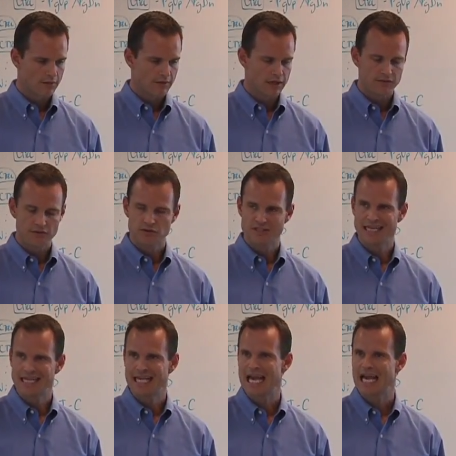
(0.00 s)
Then if there's
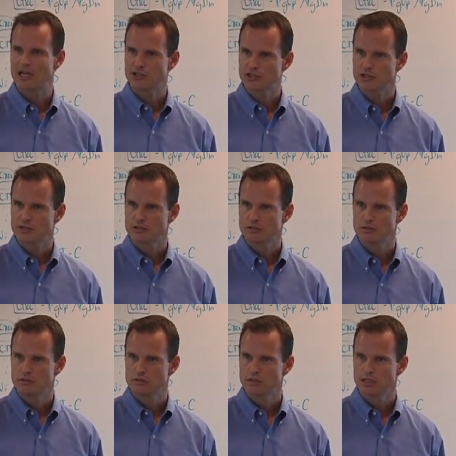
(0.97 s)
any cash
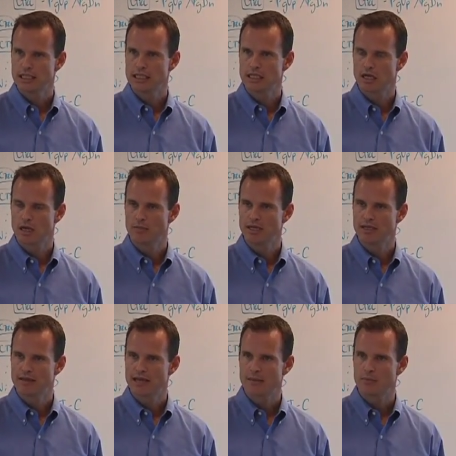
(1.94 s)
in the company
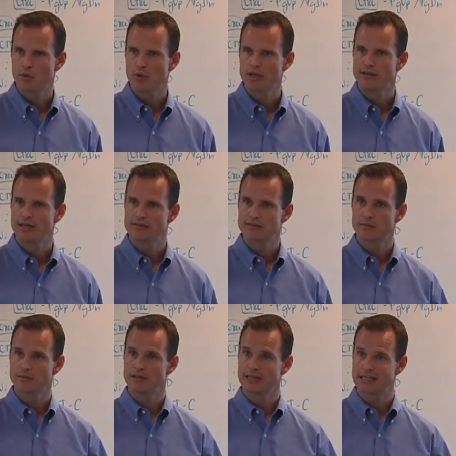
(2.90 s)
at that point, that's
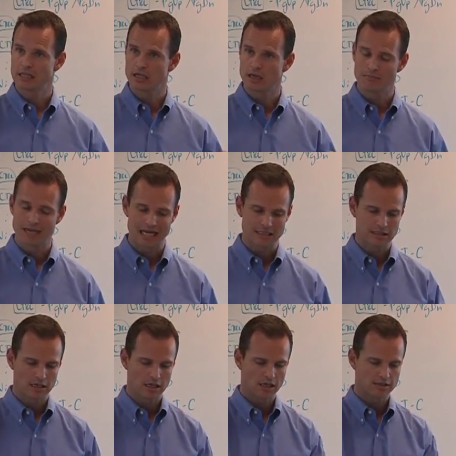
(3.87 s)
something that can come back to
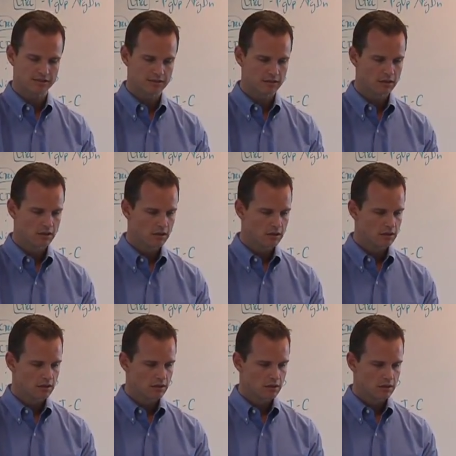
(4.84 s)
us.
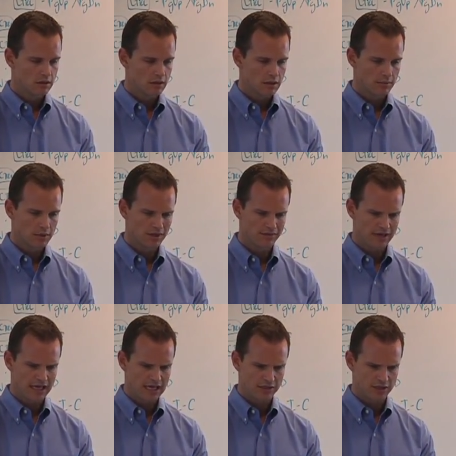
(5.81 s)
I believe
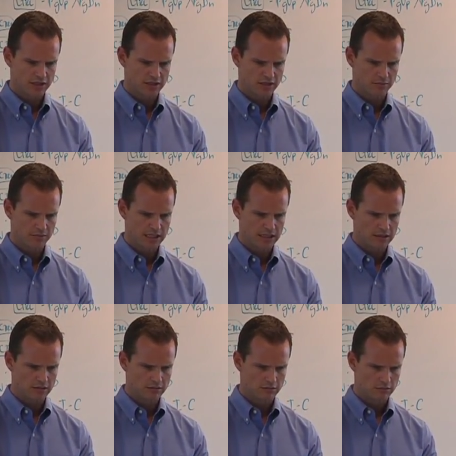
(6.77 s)
cash ends up being,